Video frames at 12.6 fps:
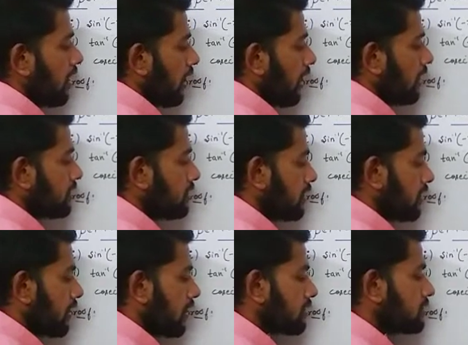and
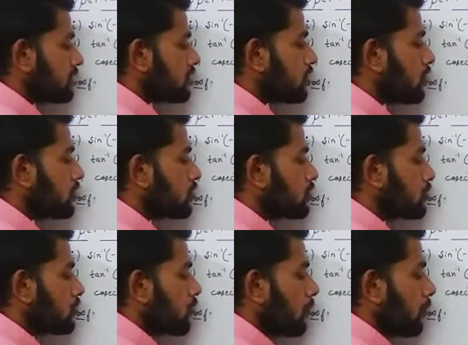x is equal
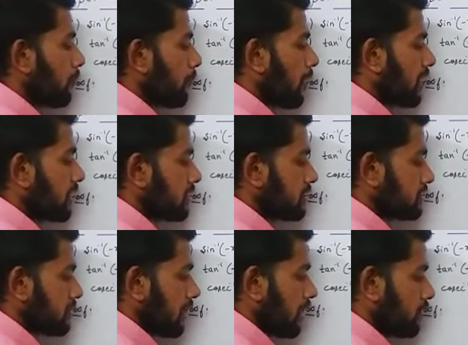to minus
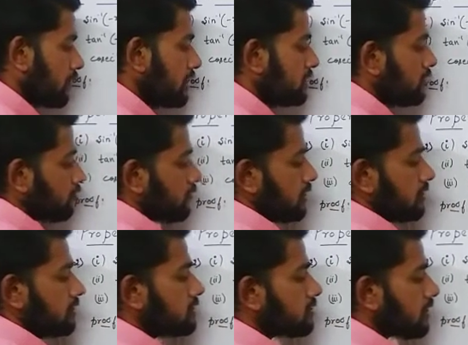tan y,
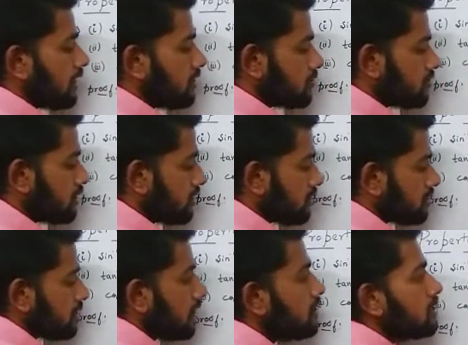shifting sign to the other
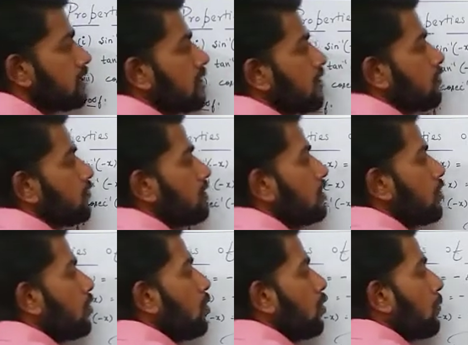side. We
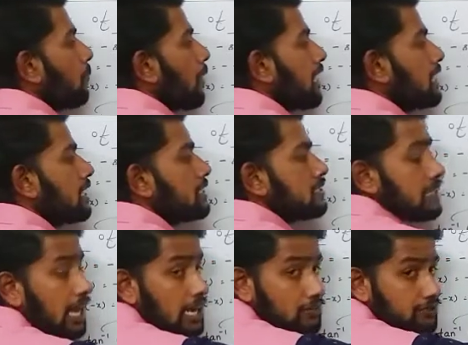know minus
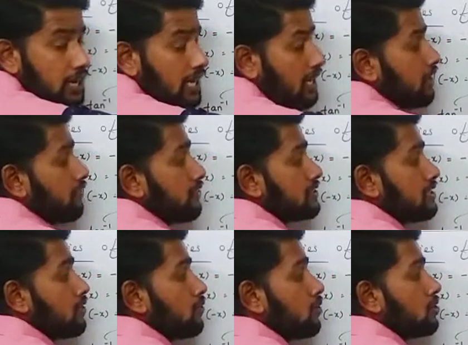tan y is
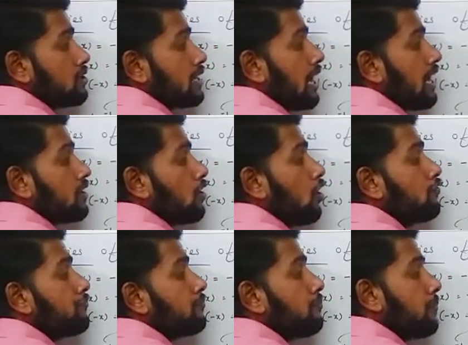equal to tan
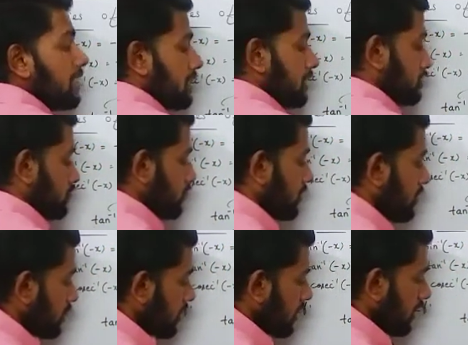of minus
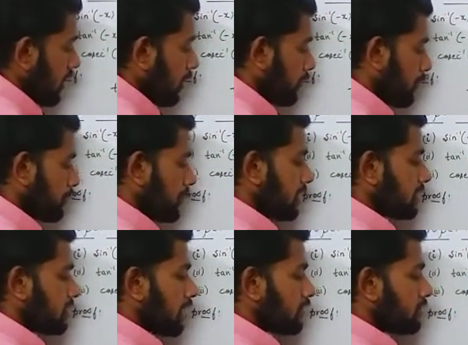y. I am
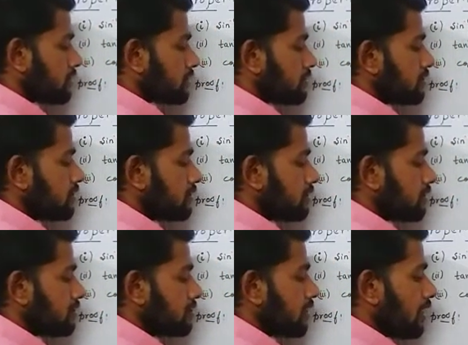applying that
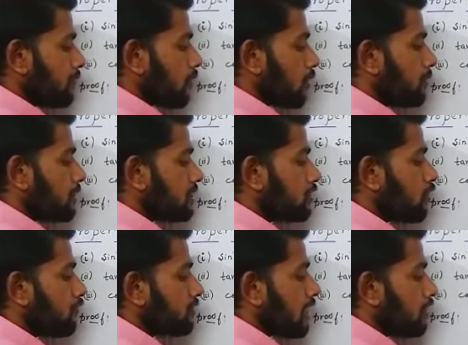property
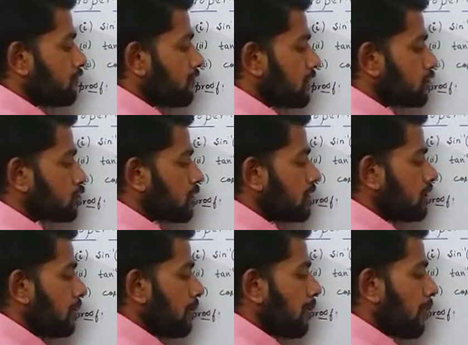of tan
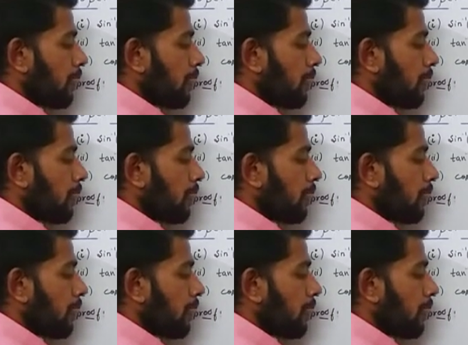function.